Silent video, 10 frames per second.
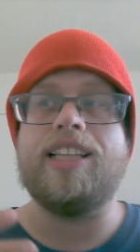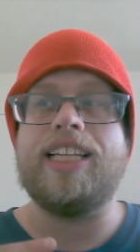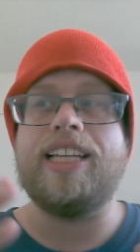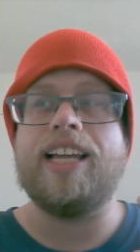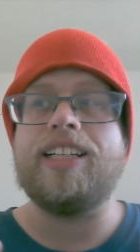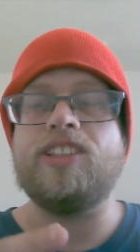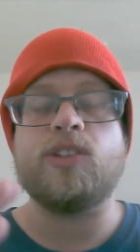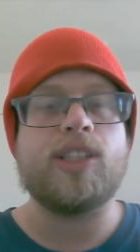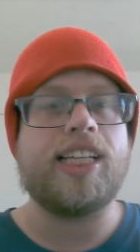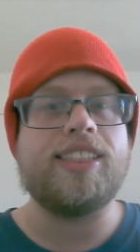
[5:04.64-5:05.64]
the
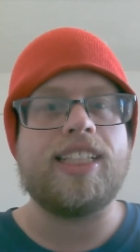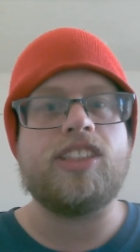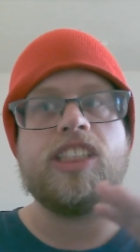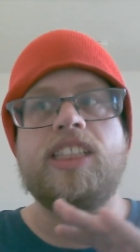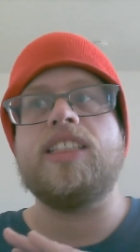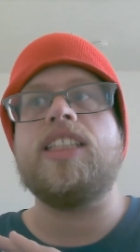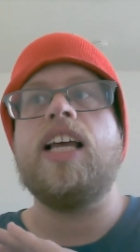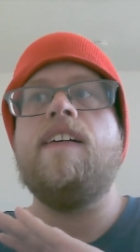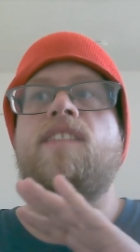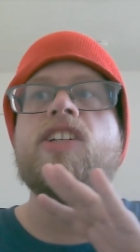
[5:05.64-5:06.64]
unusual thing is that she is
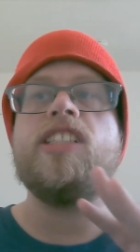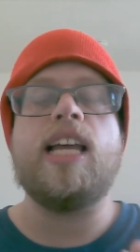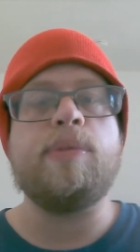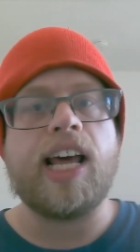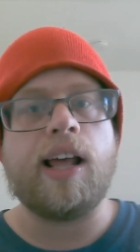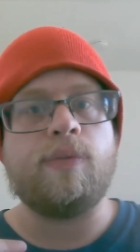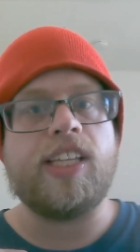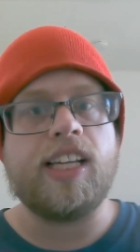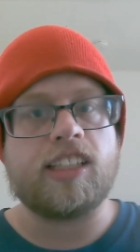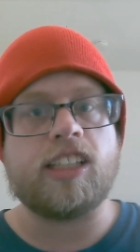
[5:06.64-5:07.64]
she's able to help
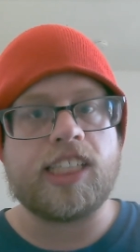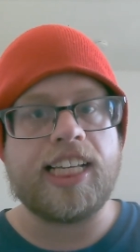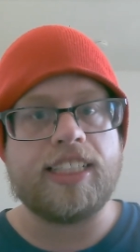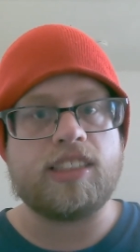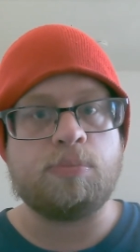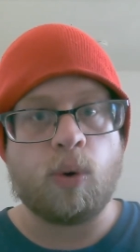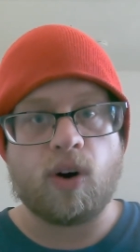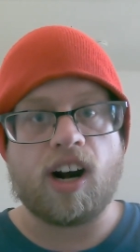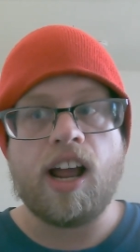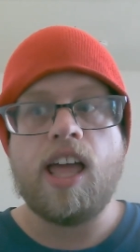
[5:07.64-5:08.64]
the younger kids
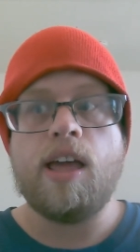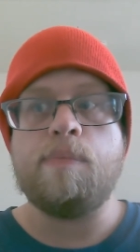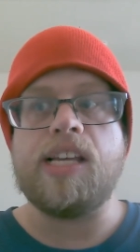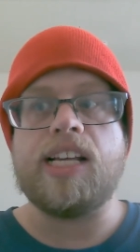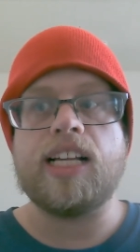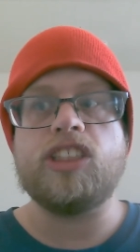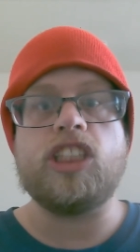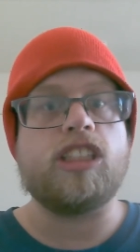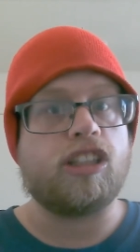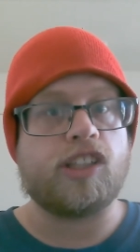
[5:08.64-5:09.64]
more because
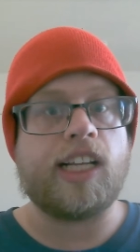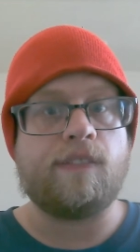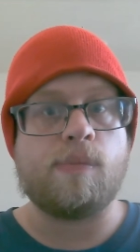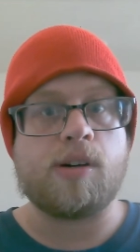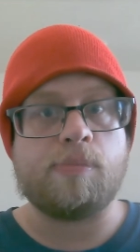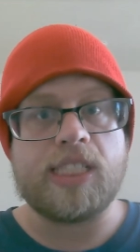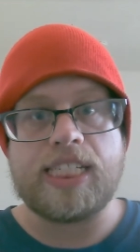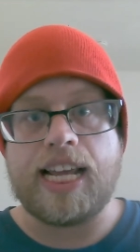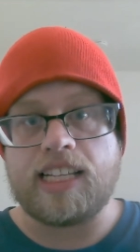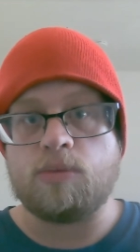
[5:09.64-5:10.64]
she's learning from her
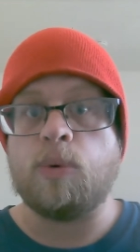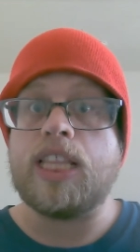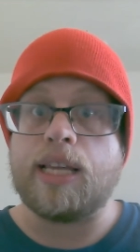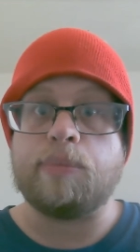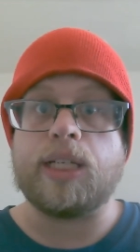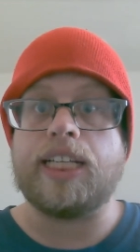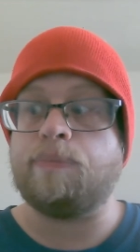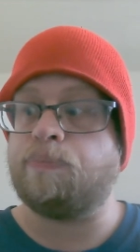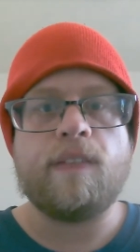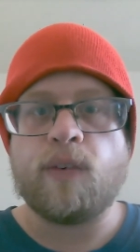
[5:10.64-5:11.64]
mistakes with
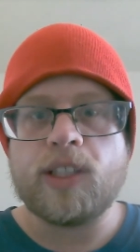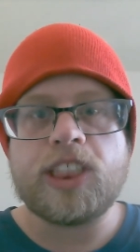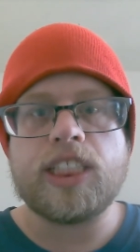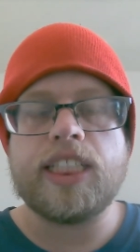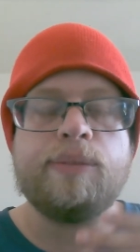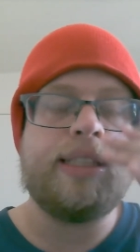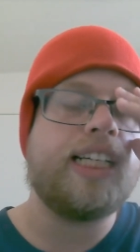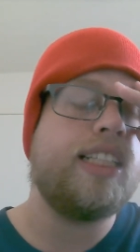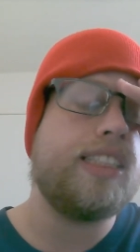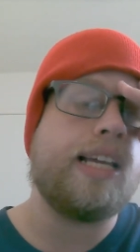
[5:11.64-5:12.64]
Emily. Unfortunately,
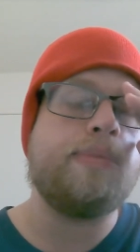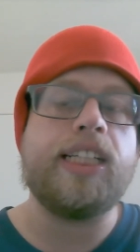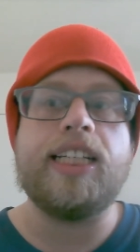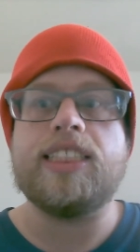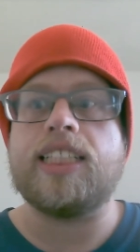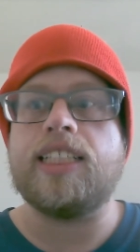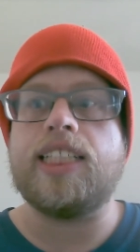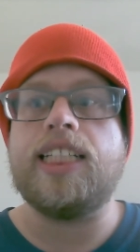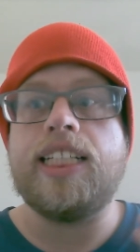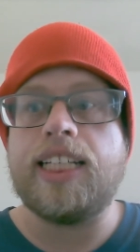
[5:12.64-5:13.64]
because Emily
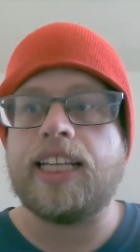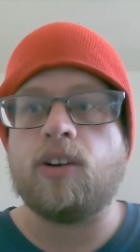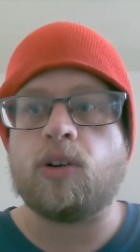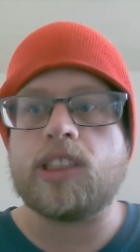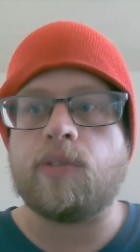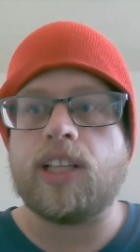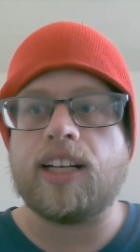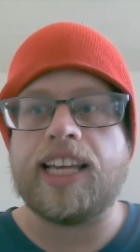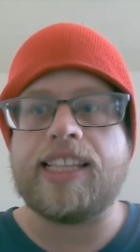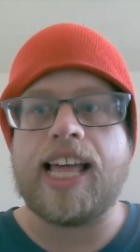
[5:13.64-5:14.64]
isn't eating or
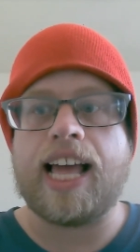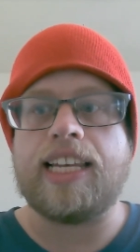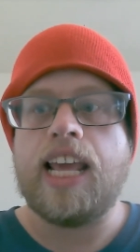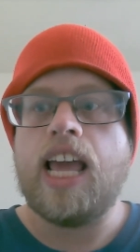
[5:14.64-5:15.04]
something like that,